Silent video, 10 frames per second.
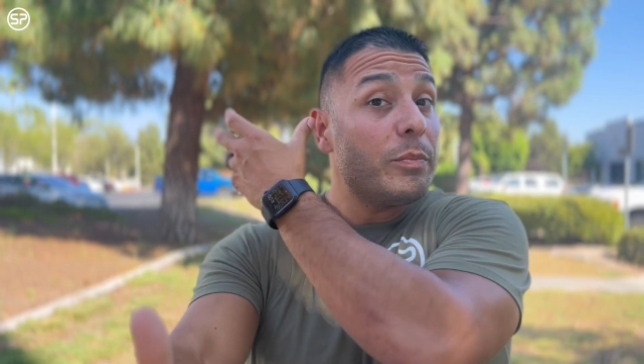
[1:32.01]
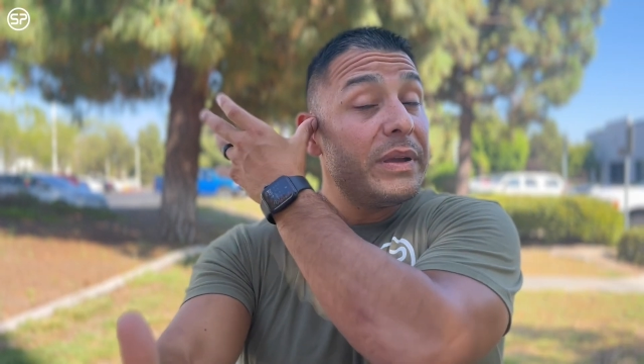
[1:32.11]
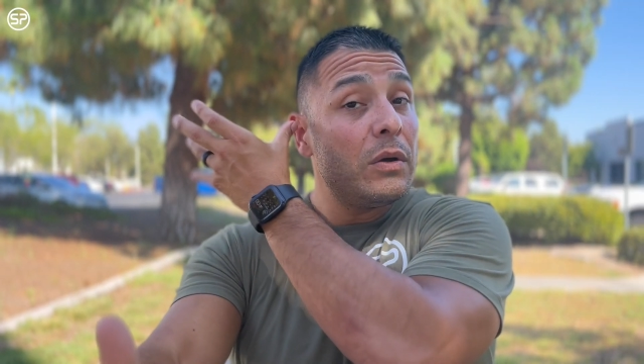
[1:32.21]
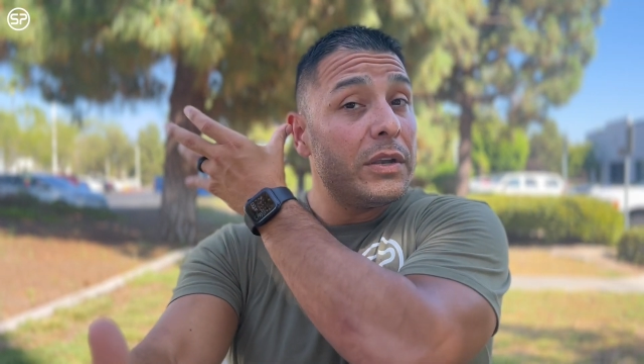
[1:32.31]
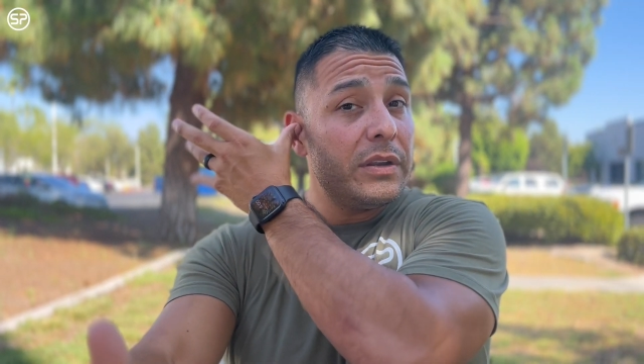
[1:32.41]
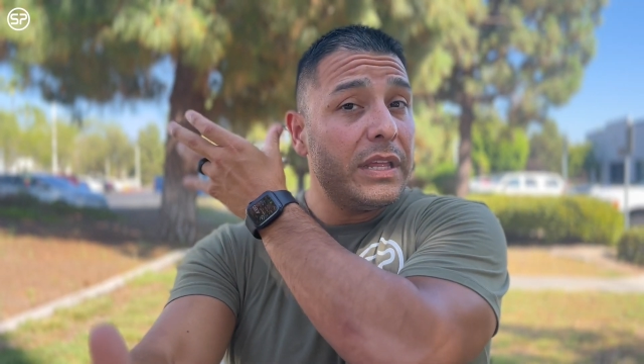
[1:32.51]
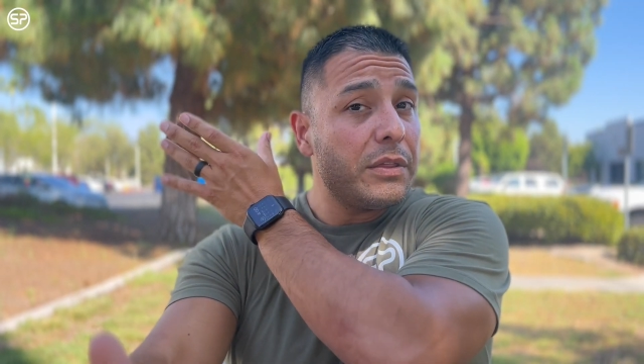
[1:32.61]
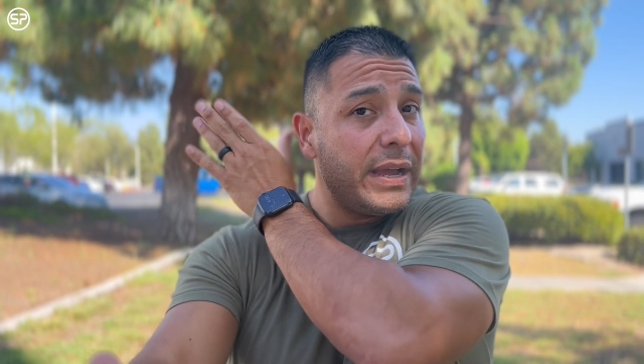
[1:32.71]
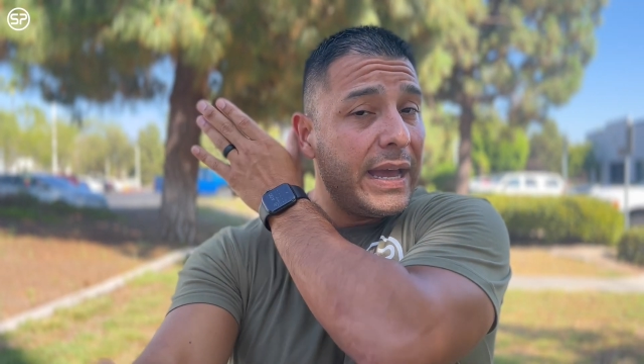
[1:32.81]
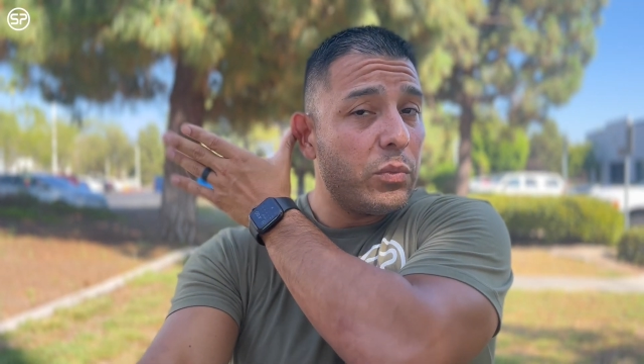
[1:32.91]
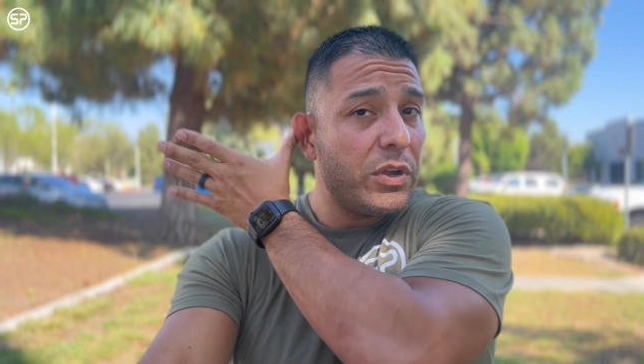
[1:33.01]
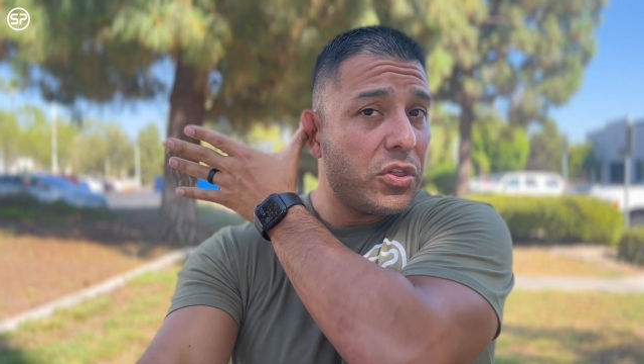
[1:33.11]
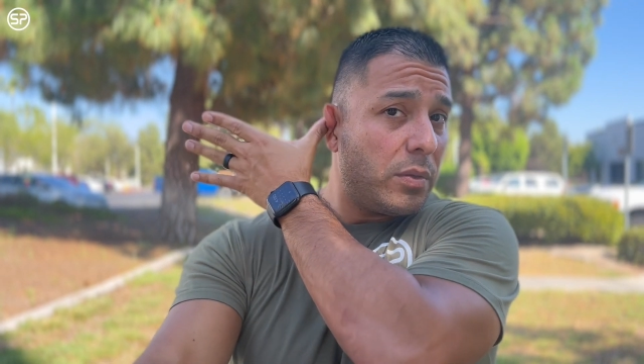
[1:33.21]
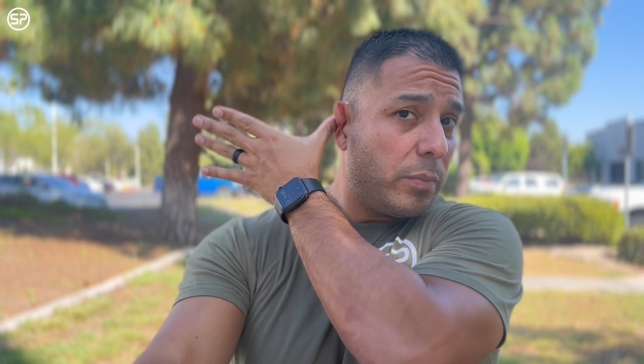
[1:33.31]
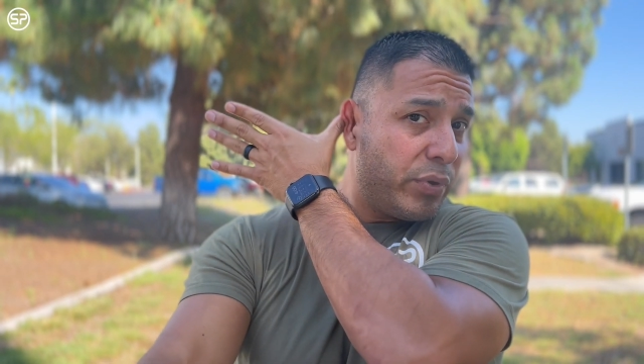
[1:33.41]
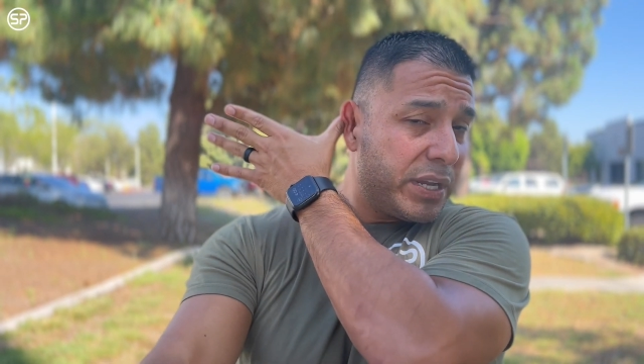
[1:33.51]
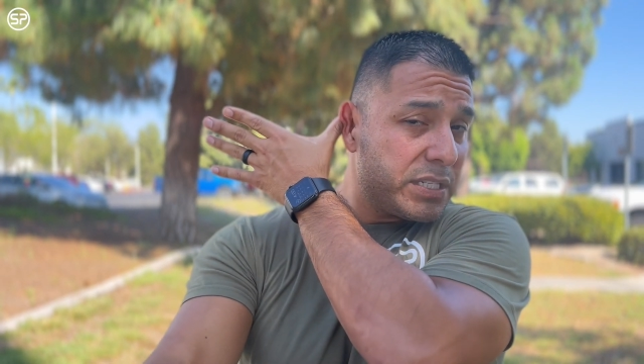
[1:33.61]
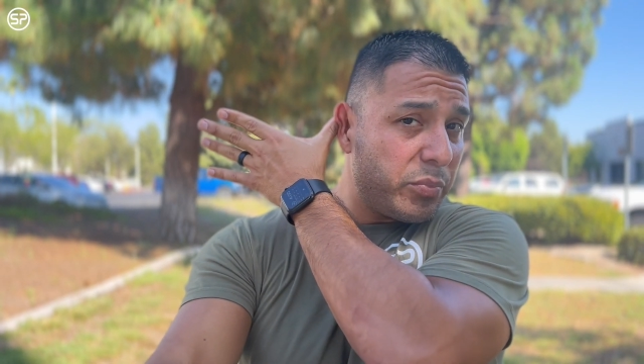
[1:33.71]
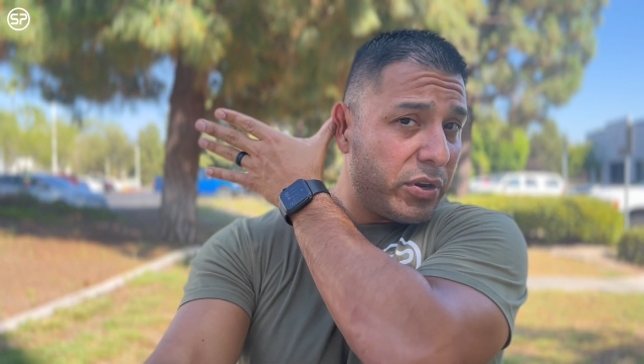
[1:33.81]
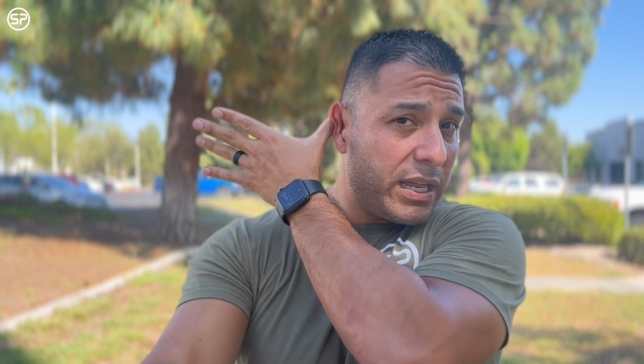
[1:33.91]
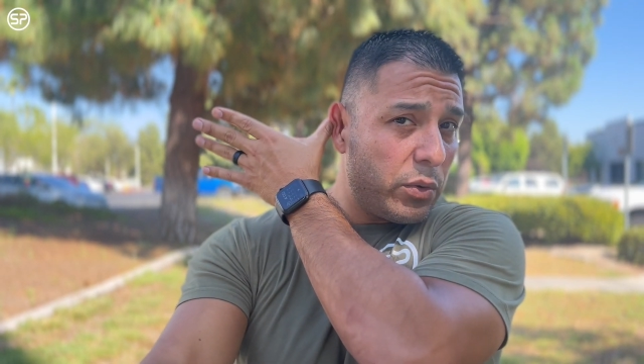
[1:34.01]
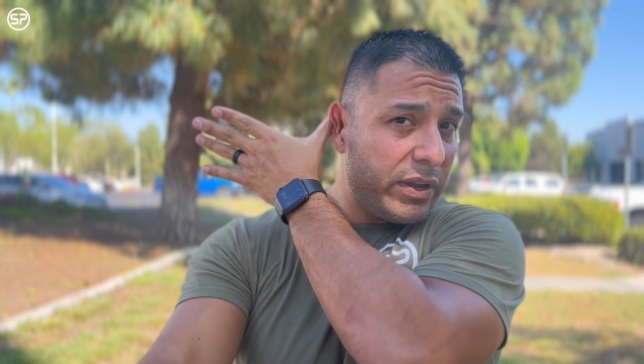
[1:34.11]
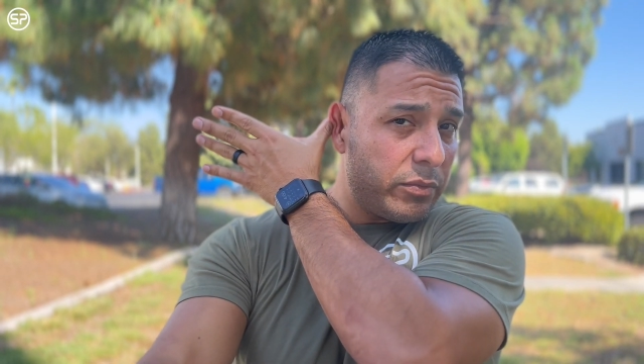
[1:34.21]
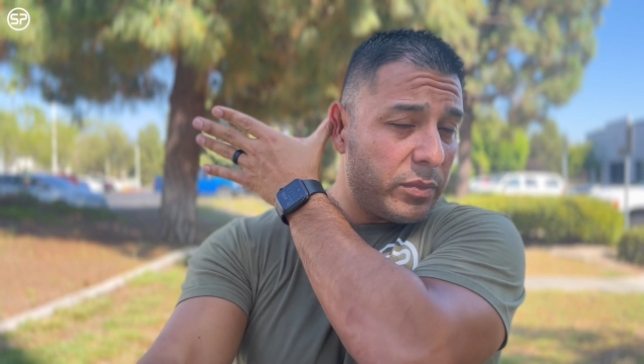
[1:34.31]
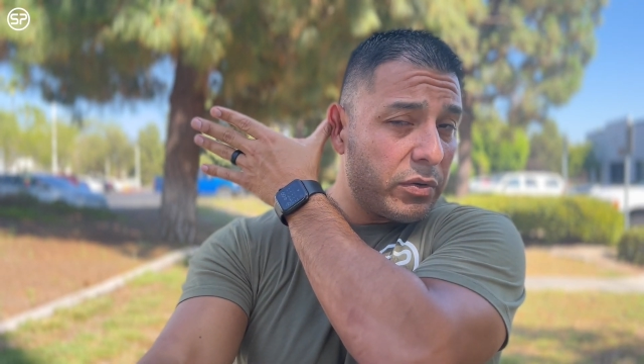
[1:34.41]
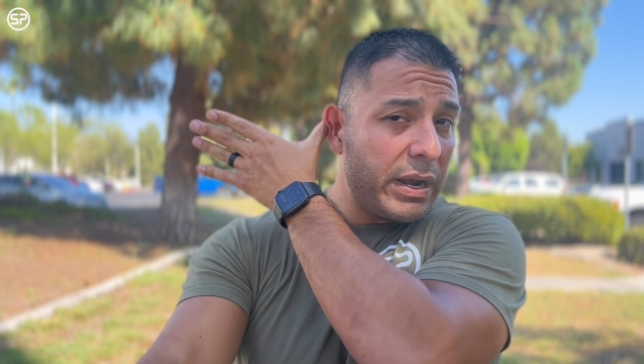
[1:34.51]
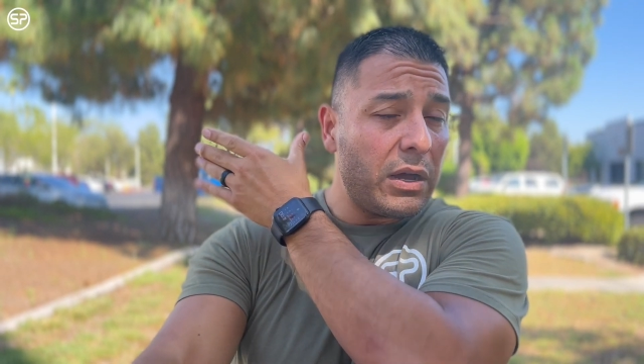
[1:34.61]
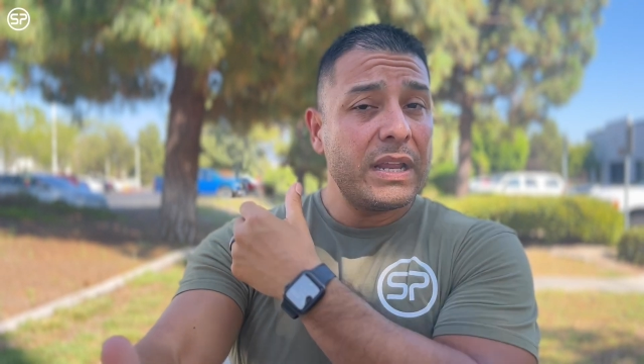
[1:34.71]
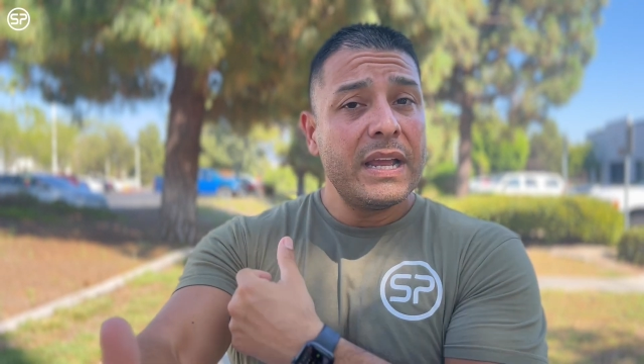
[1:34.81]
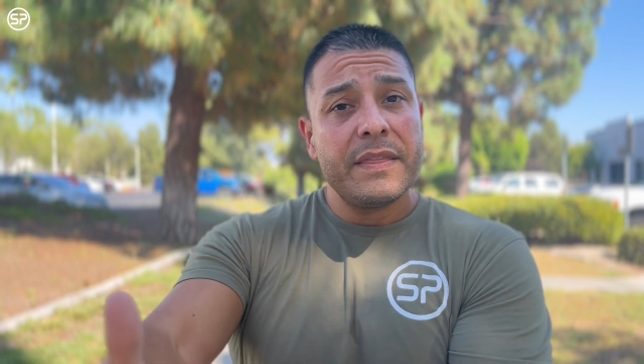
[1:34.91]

pillow underneath your head, which brings up your head away from the ground.